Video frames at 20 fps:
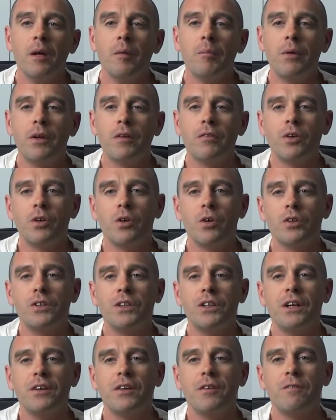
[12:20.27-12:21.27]
But of course,
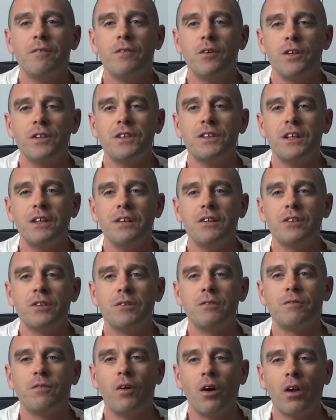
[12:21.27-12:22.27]
the first thing to
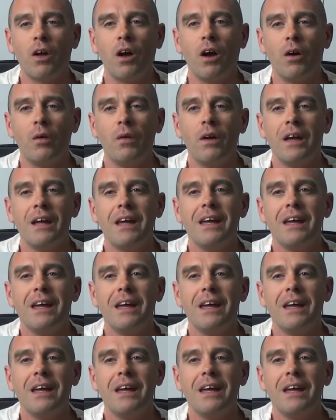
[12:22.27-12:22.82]
follow